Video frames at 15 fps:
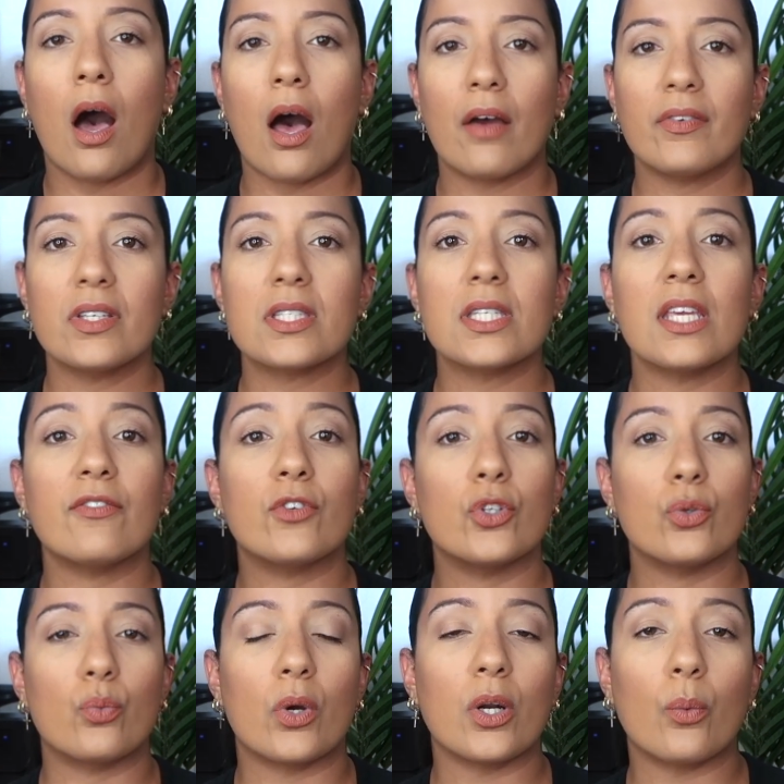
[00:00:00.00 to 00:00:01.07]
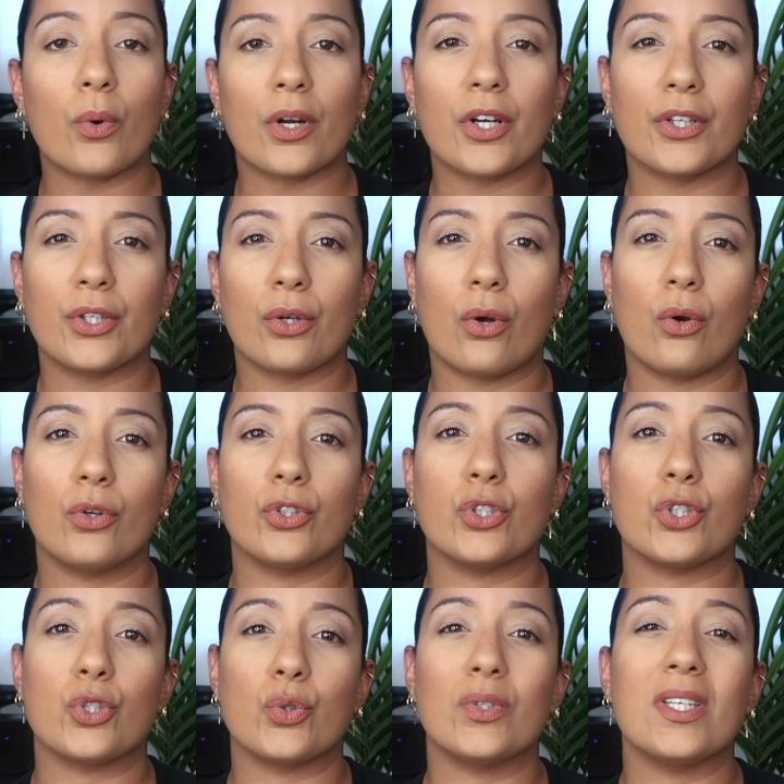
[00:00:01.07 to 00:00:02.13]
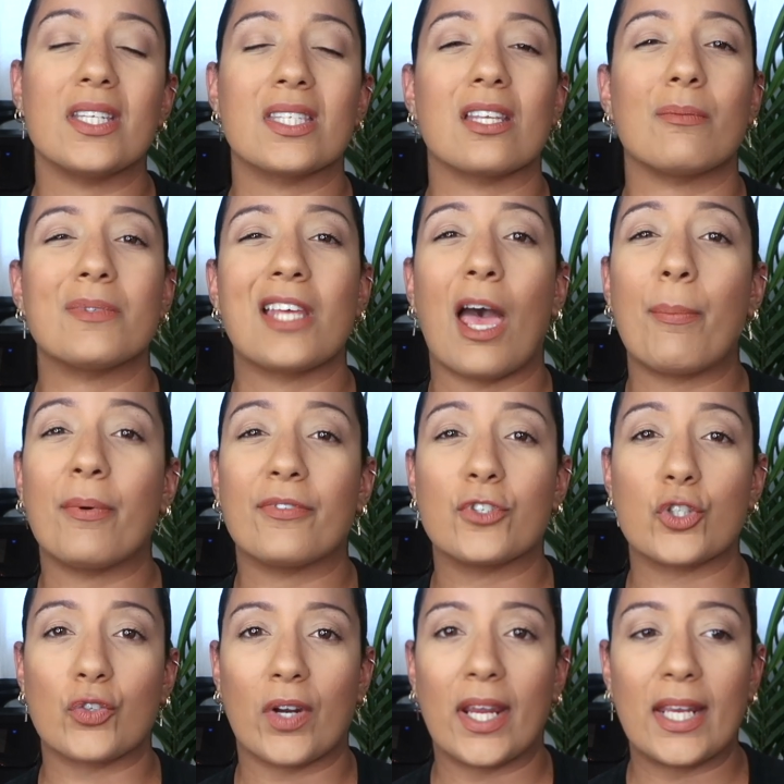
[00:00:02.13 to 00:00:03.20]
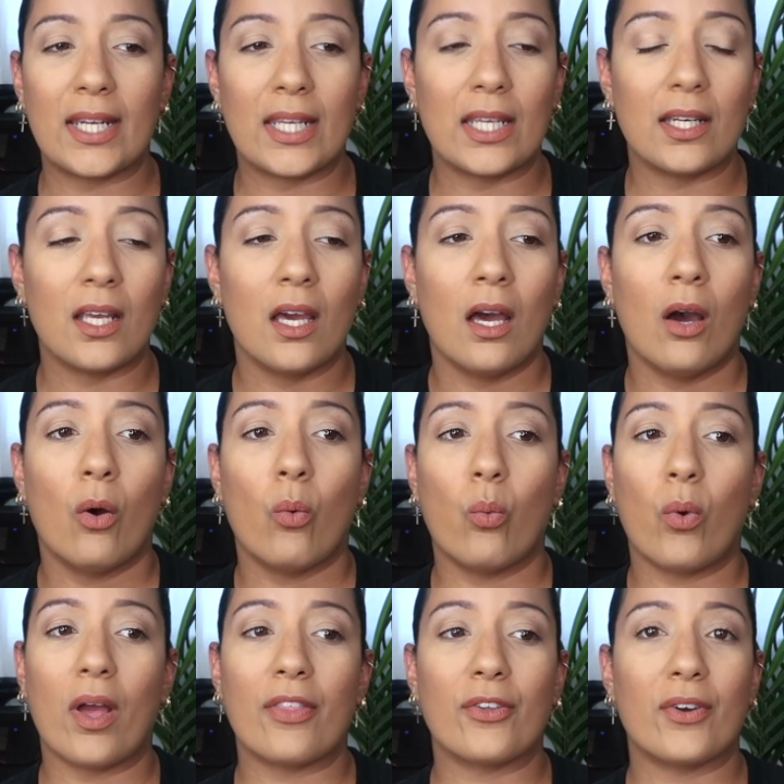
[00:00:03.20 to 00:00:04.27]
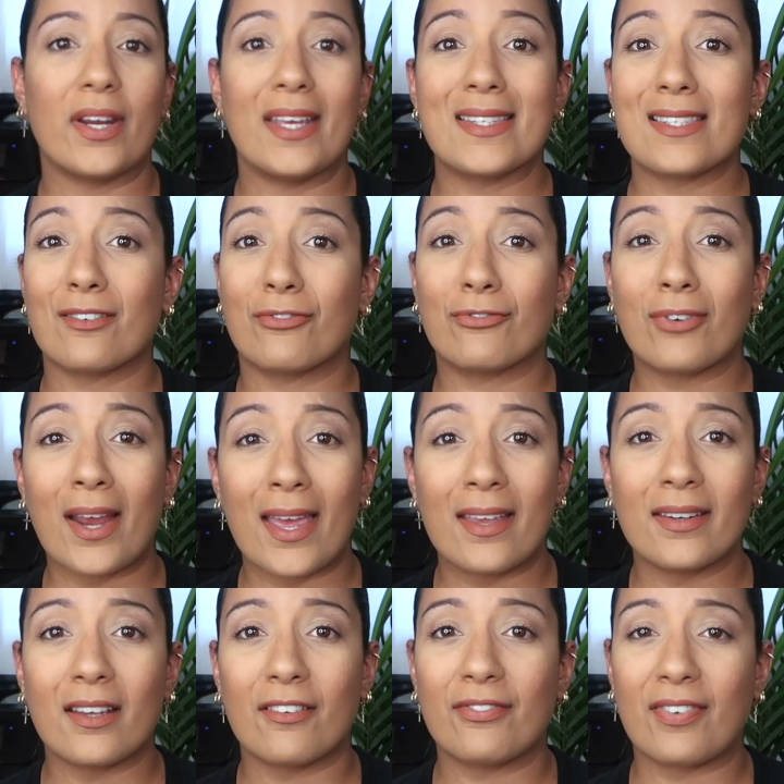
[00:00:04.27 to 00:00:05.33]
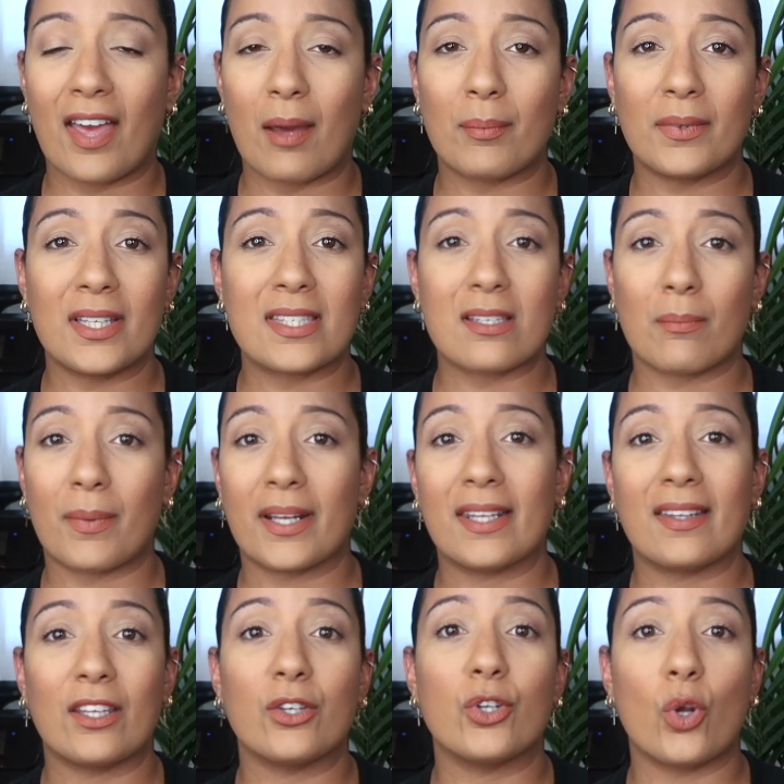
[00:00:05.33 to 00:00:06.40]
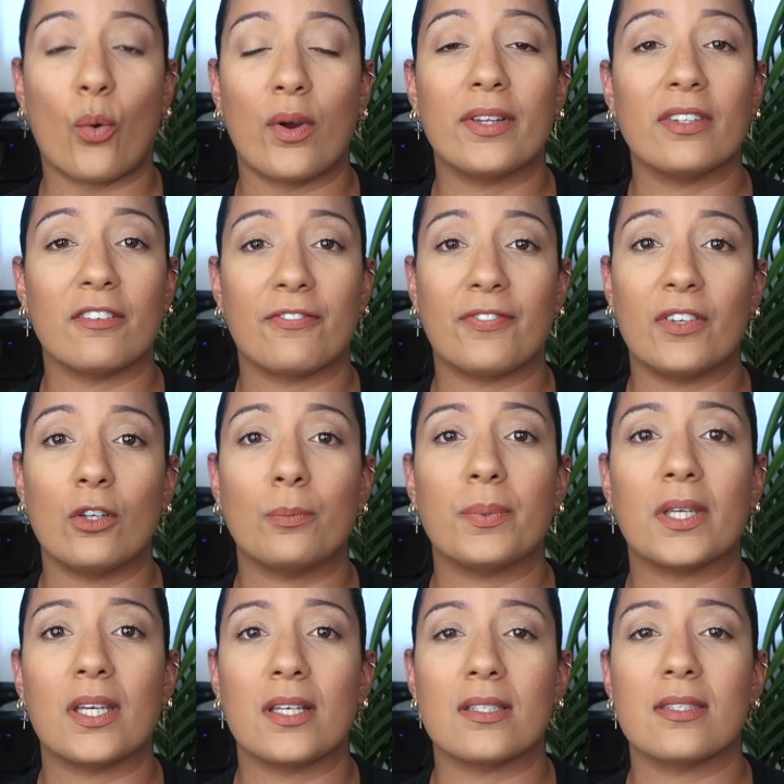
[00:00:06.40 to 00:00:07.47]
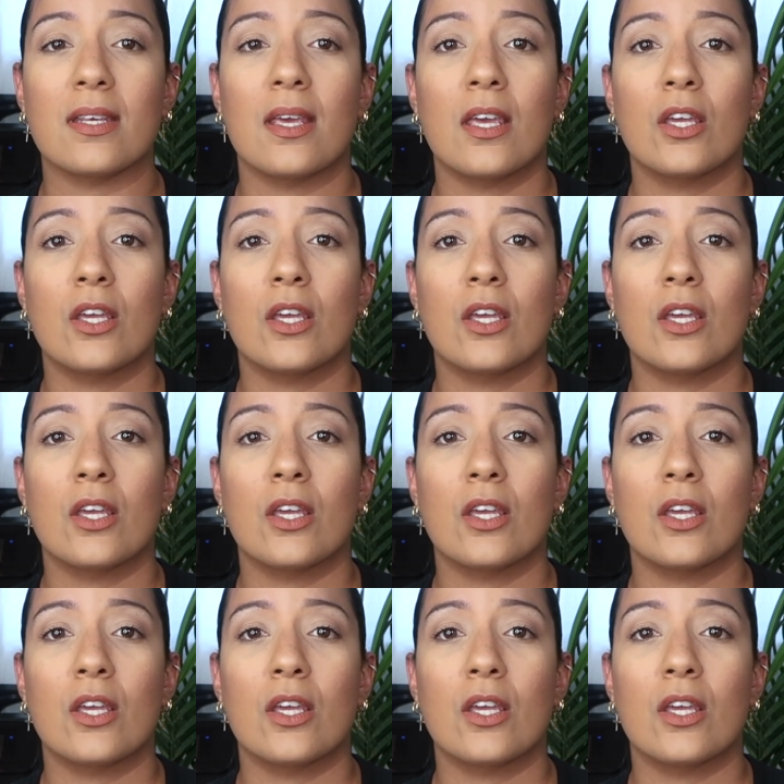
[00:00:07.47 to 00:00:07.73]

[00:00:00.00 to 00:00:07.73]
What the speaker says: Obviously, if you want to work on your own, you do need some type of training, whether it's a friend, a family, somebody that you know in the field, because